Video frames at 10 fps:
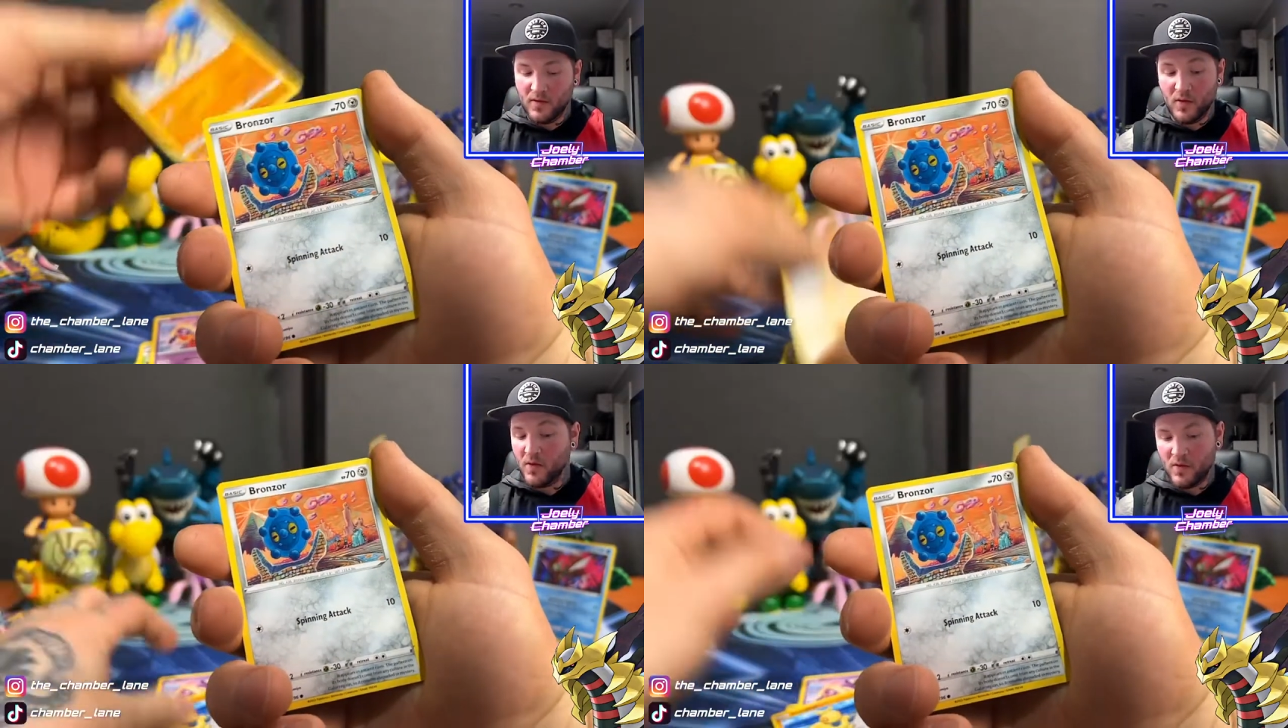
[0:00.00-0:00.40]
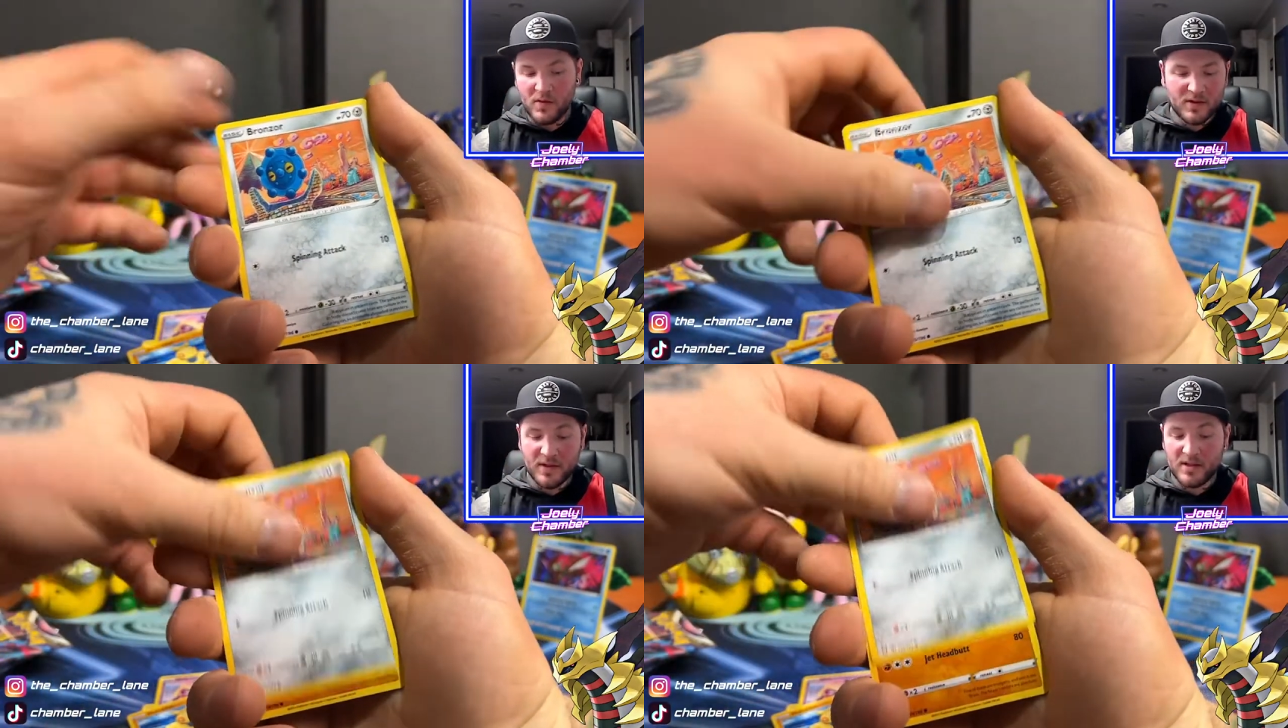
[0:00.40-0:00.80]
Or
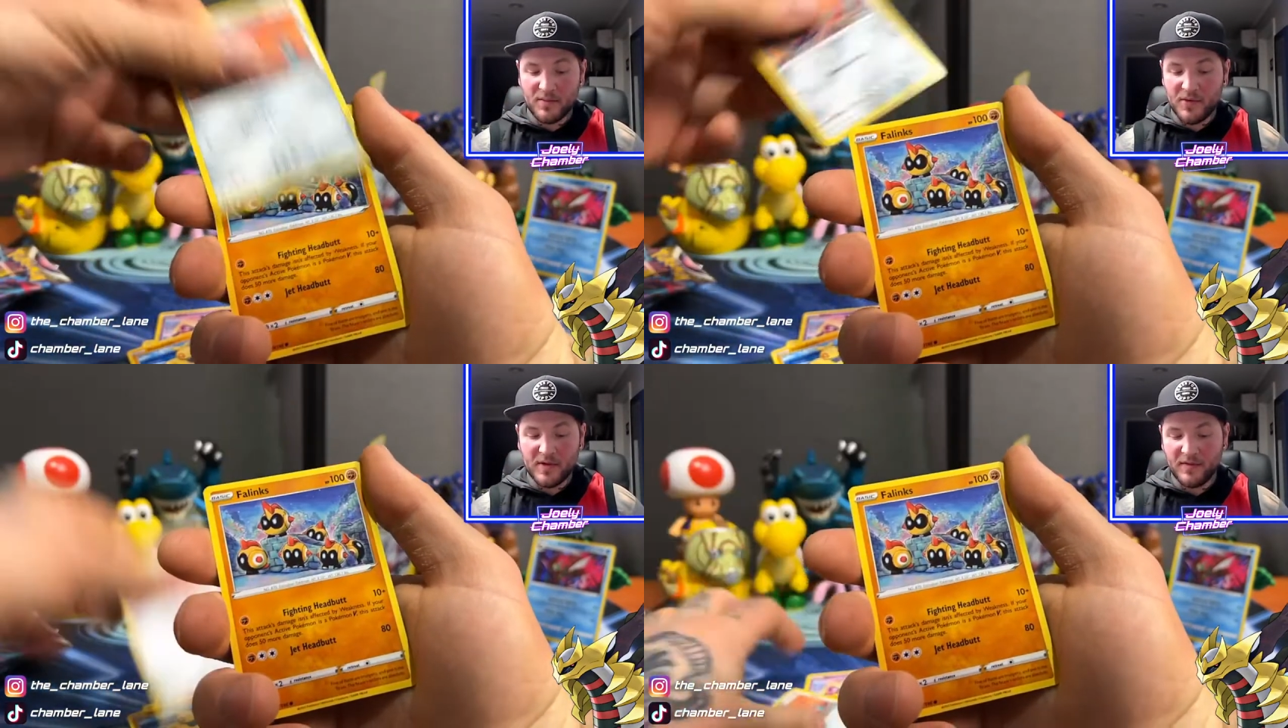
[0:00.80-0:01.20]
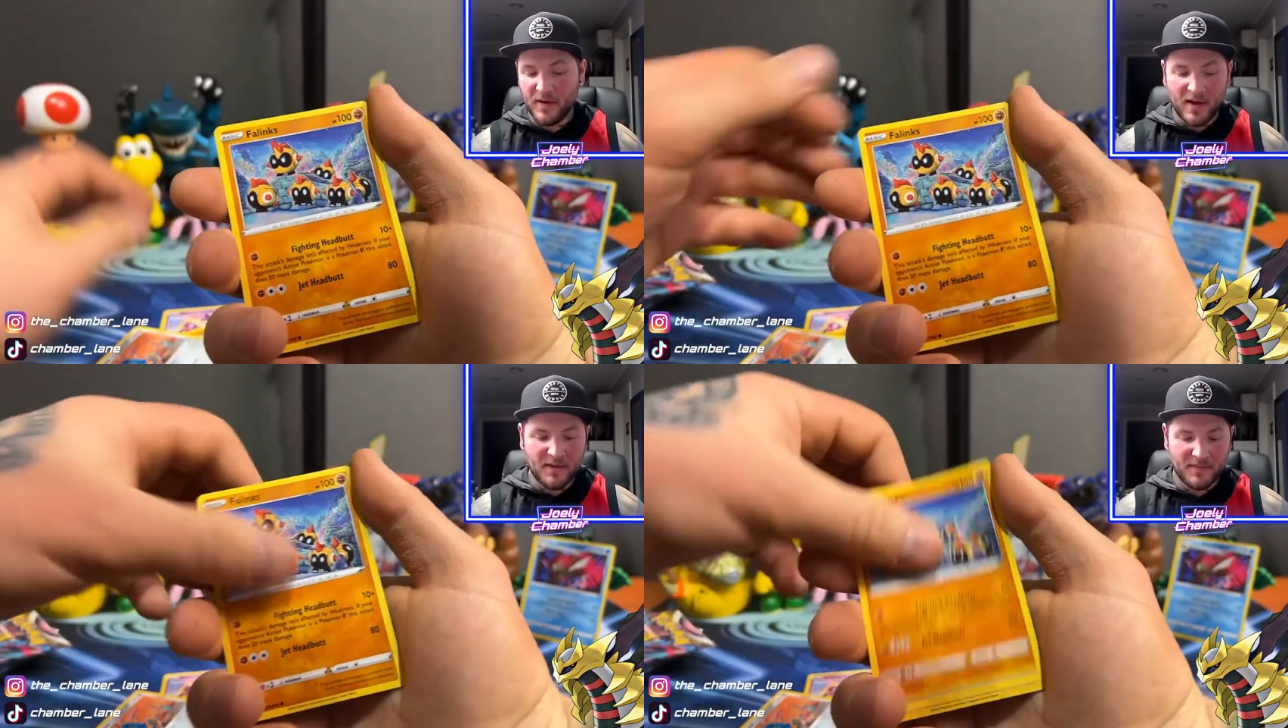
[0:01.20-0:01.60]
just a beauty
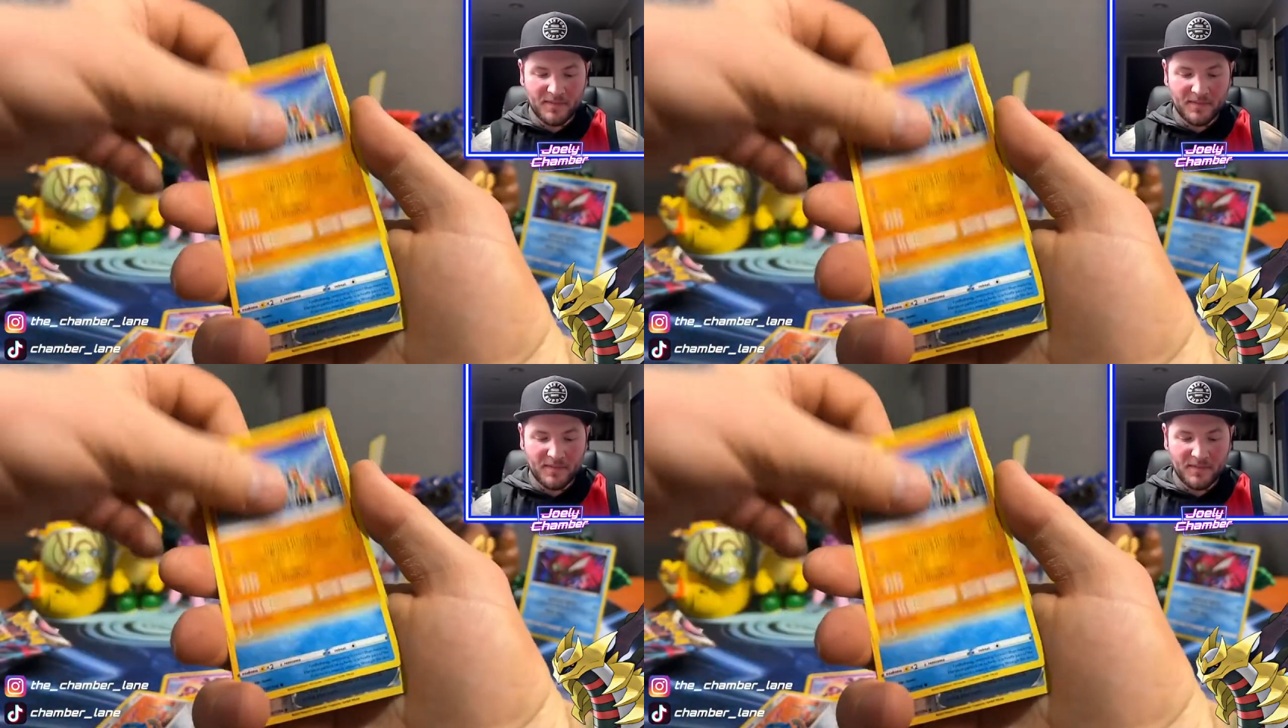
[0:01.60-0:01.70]
fly.